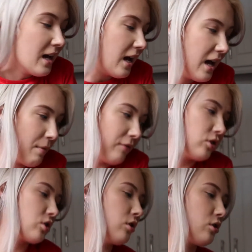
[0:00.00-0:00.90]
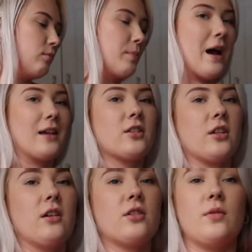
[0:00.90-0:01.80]
I've just cooked all my
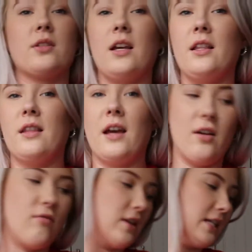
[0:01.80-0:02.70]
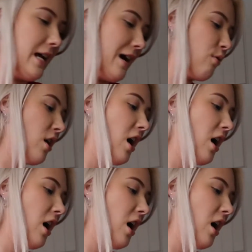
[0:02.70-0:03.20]
pasta, so it's in there ready now.